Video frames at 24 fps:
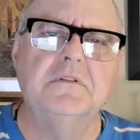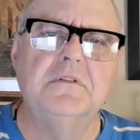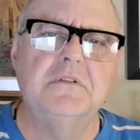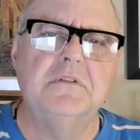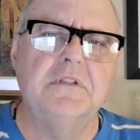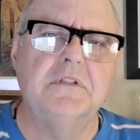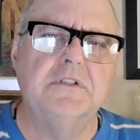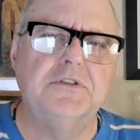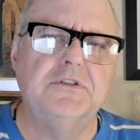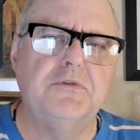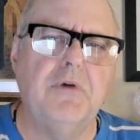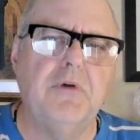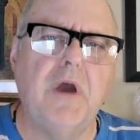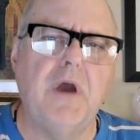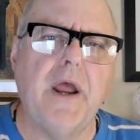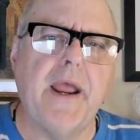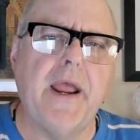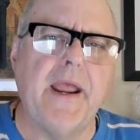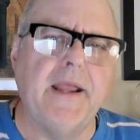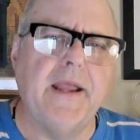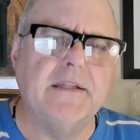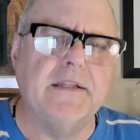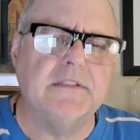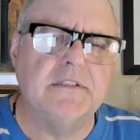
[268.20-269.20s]
That's
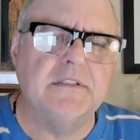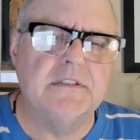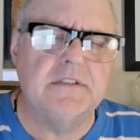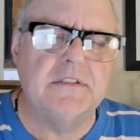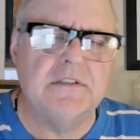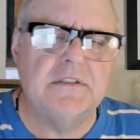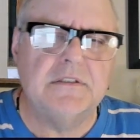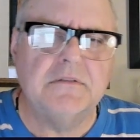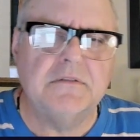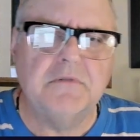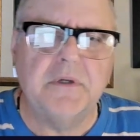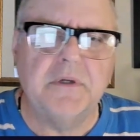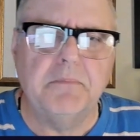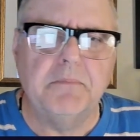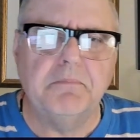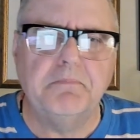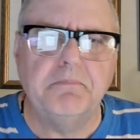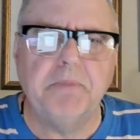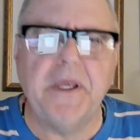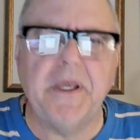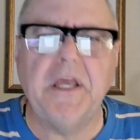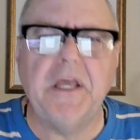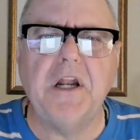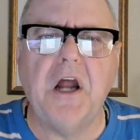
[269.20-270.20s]
right. We
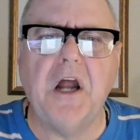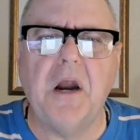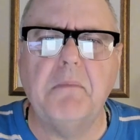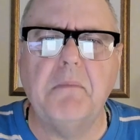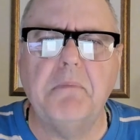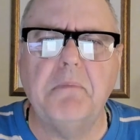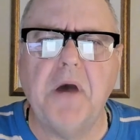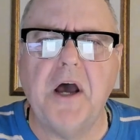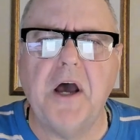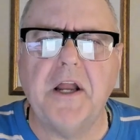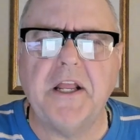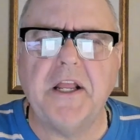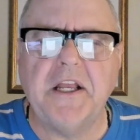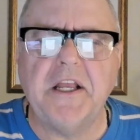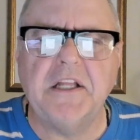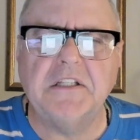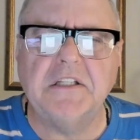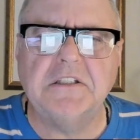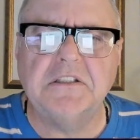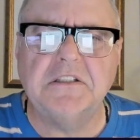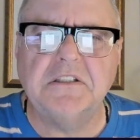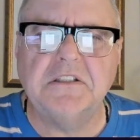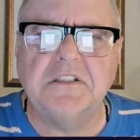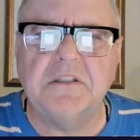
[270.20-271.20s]
beat our body
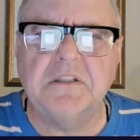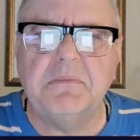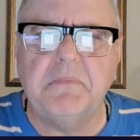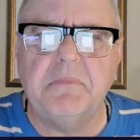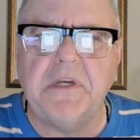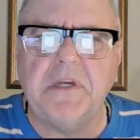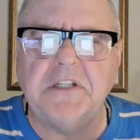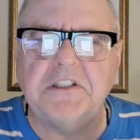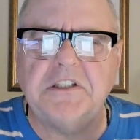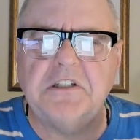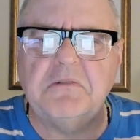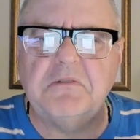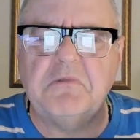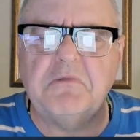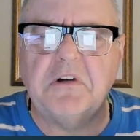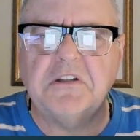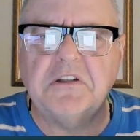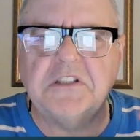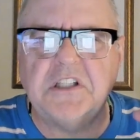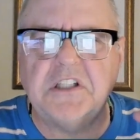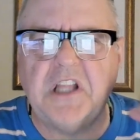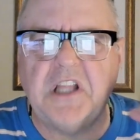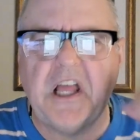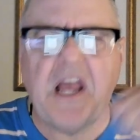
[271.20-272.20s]
into submission. We're
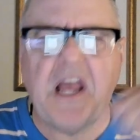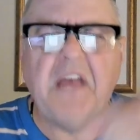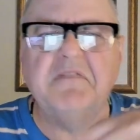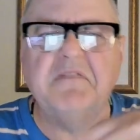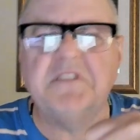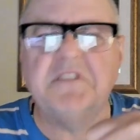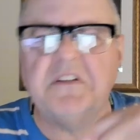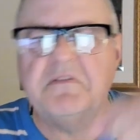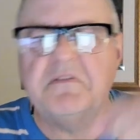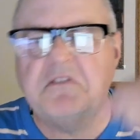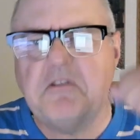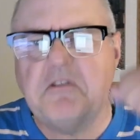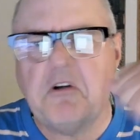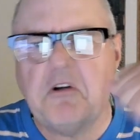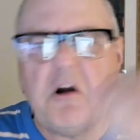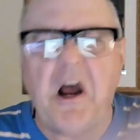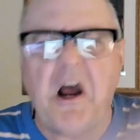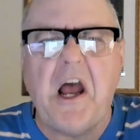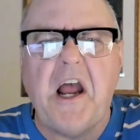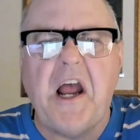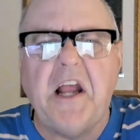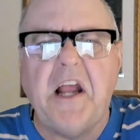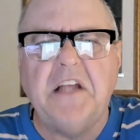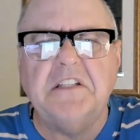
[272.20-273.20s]
slaves of
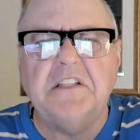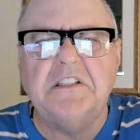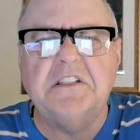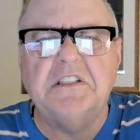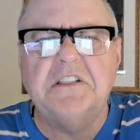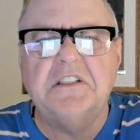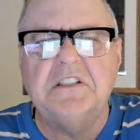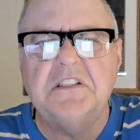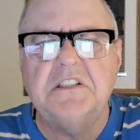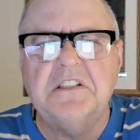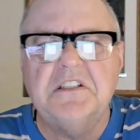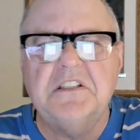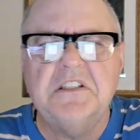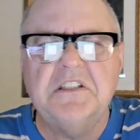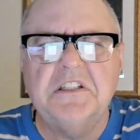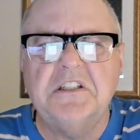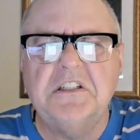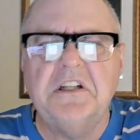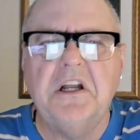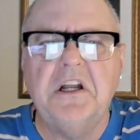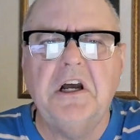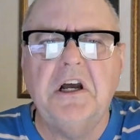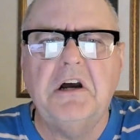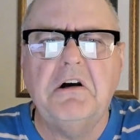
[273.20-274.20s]
Christ.
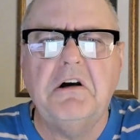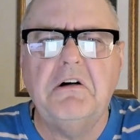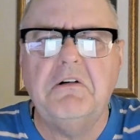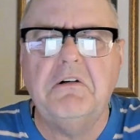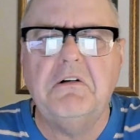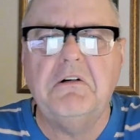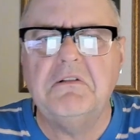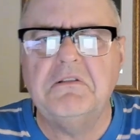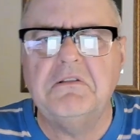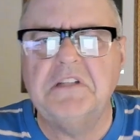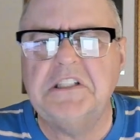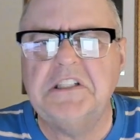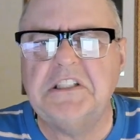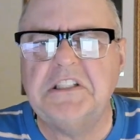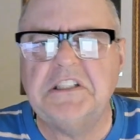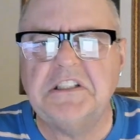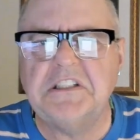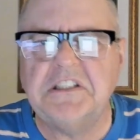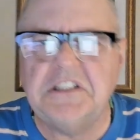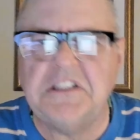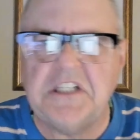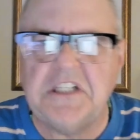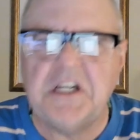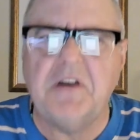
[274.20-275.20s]
This is
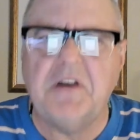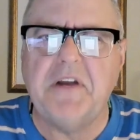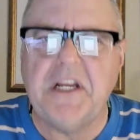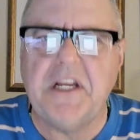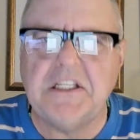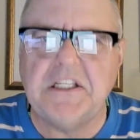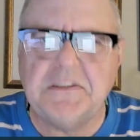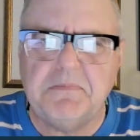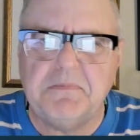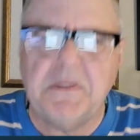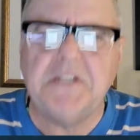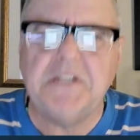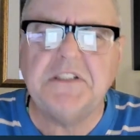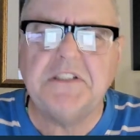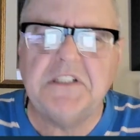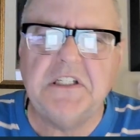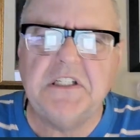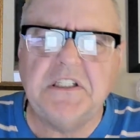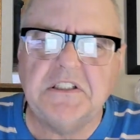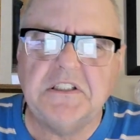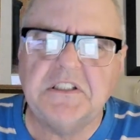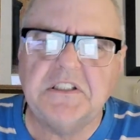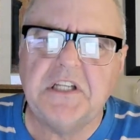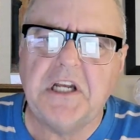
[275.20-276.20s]
serious
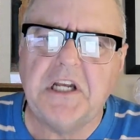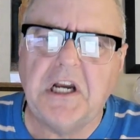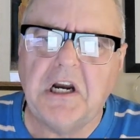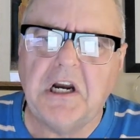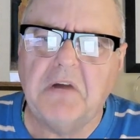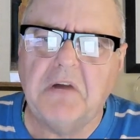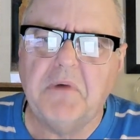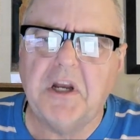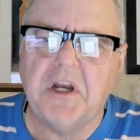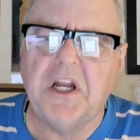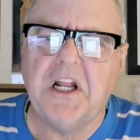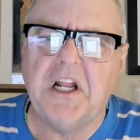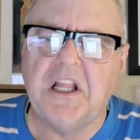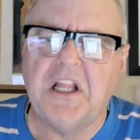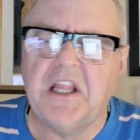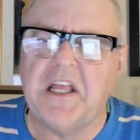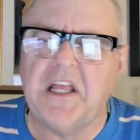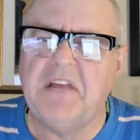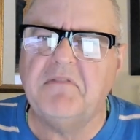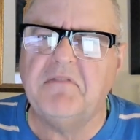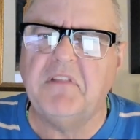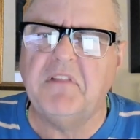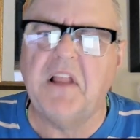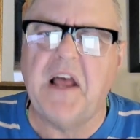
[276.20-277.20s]
business here. We're going to
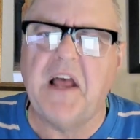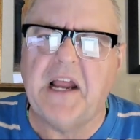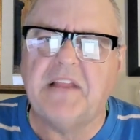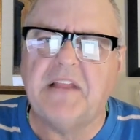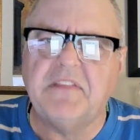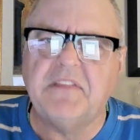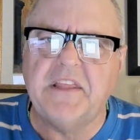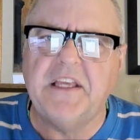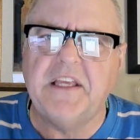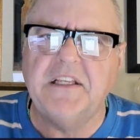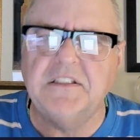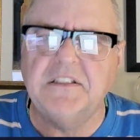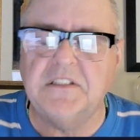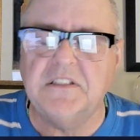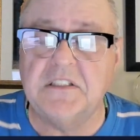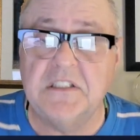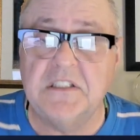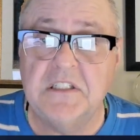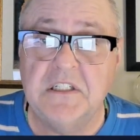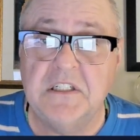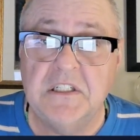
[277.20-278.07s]
live like these